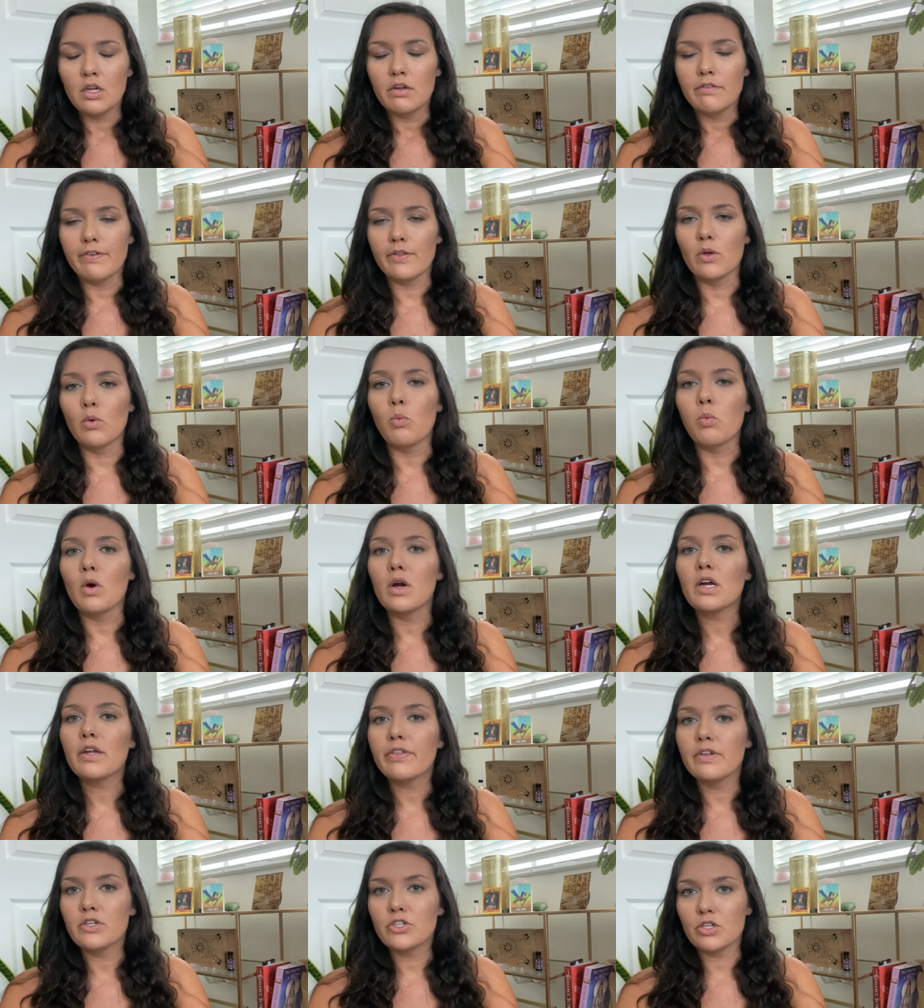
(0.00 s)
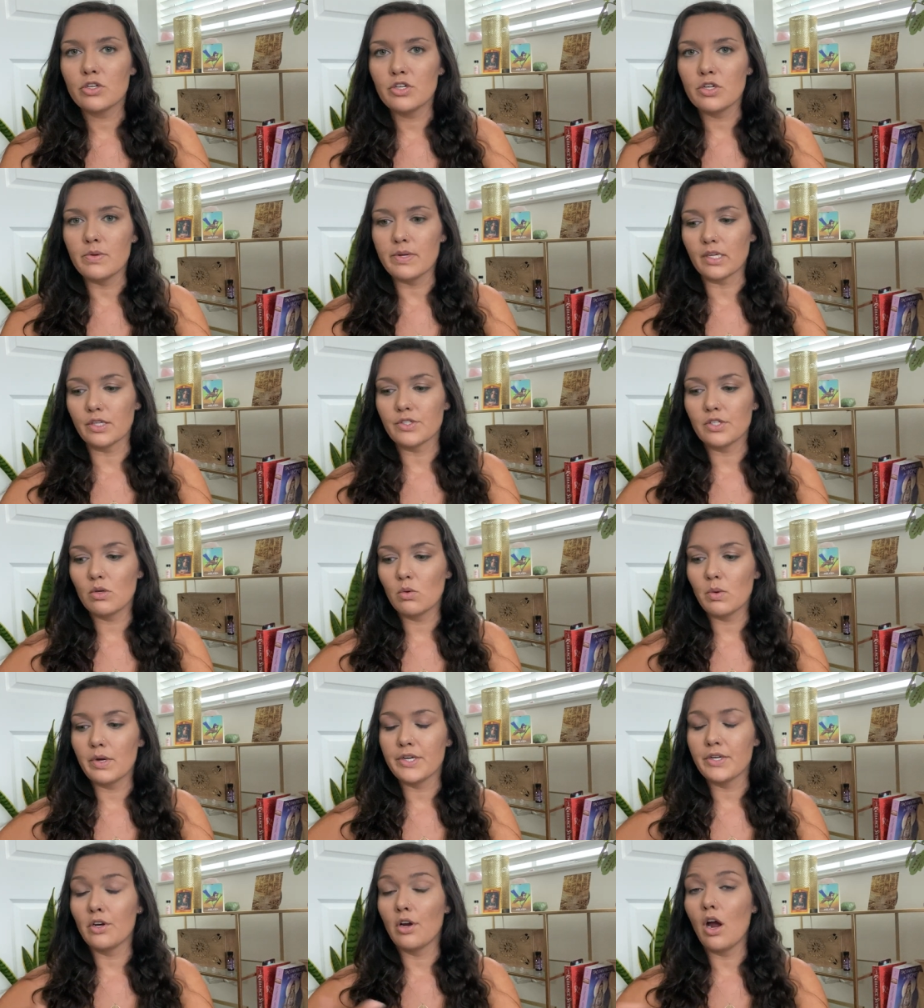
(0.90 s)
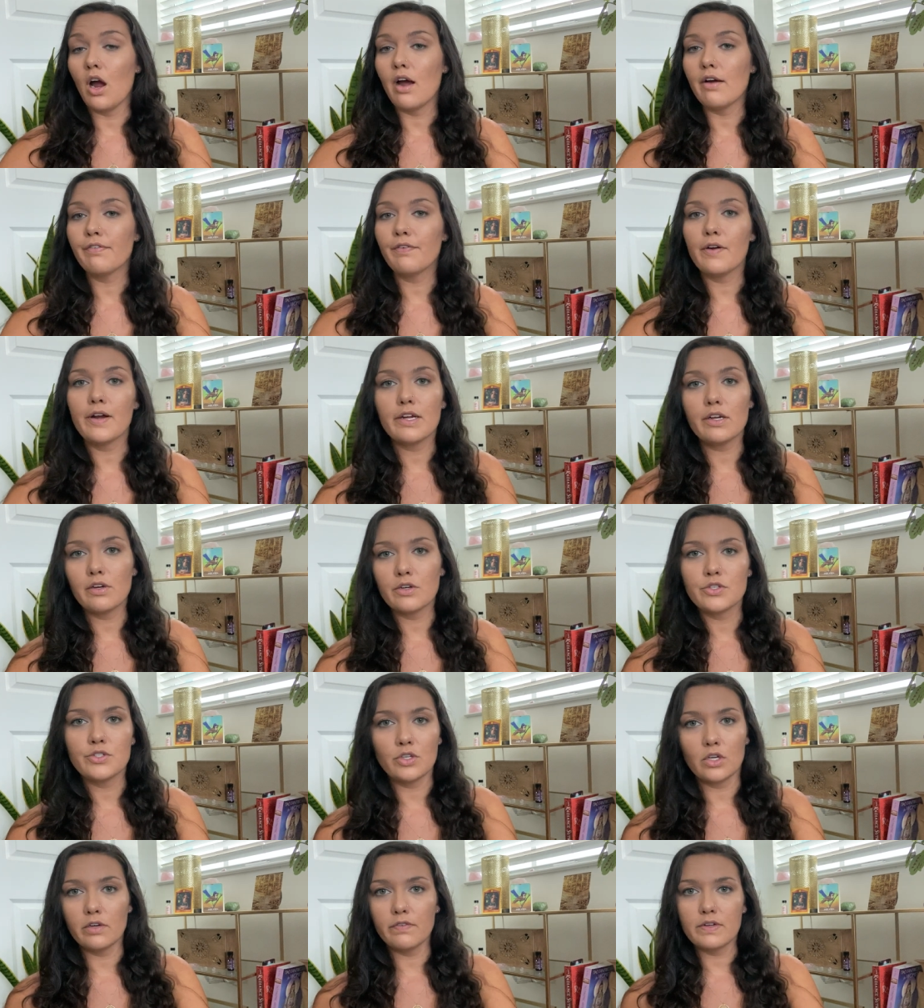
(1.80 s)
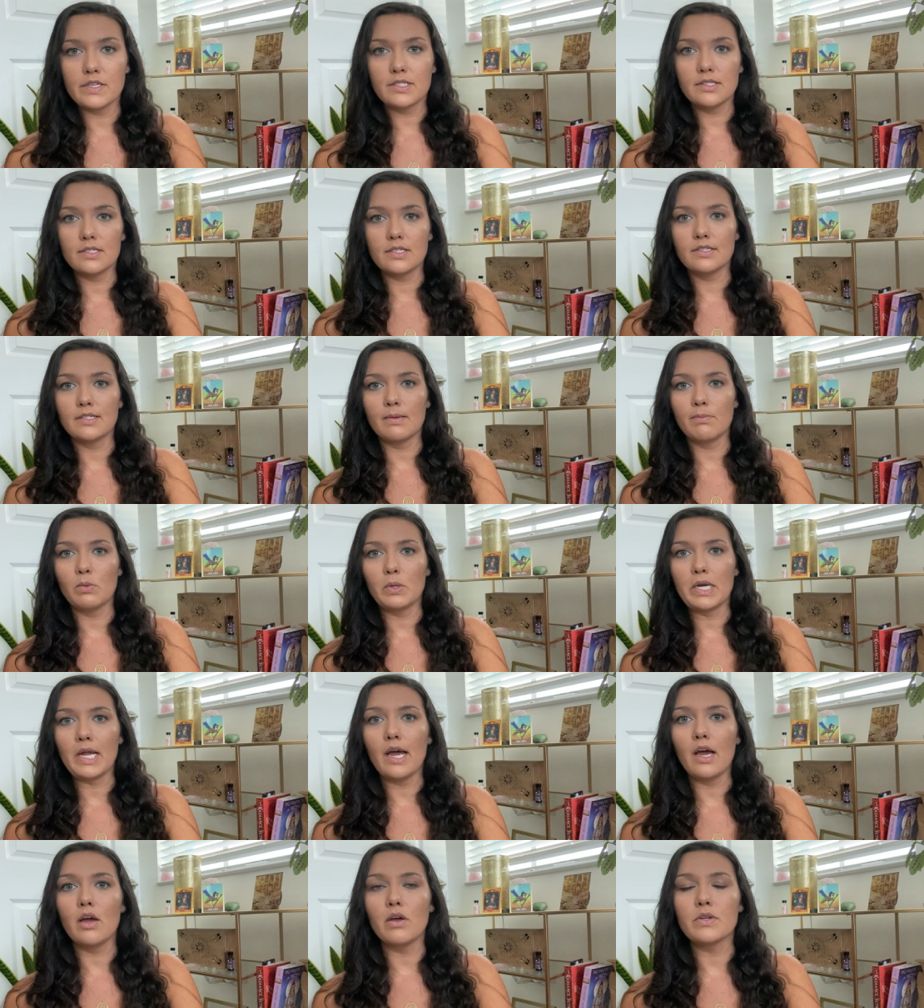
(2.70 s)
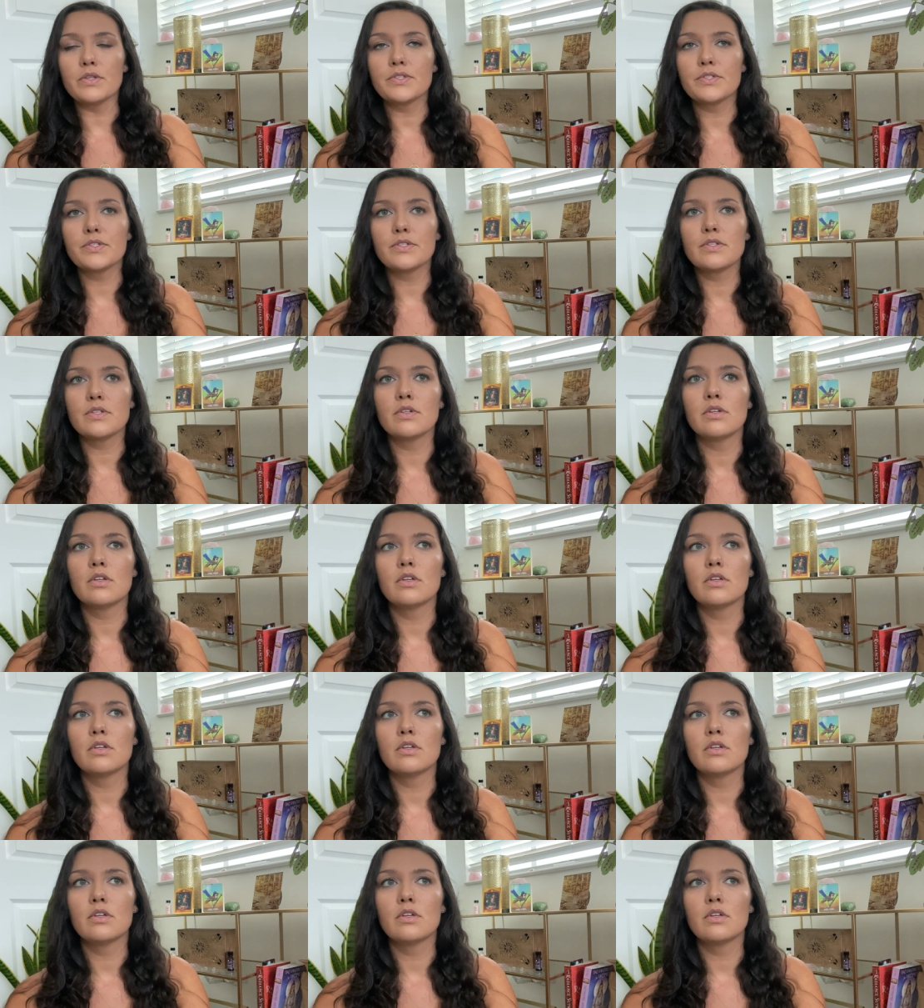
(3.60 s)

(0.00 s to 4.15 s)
for the work that you're doing, so when you're offering your service to someone else,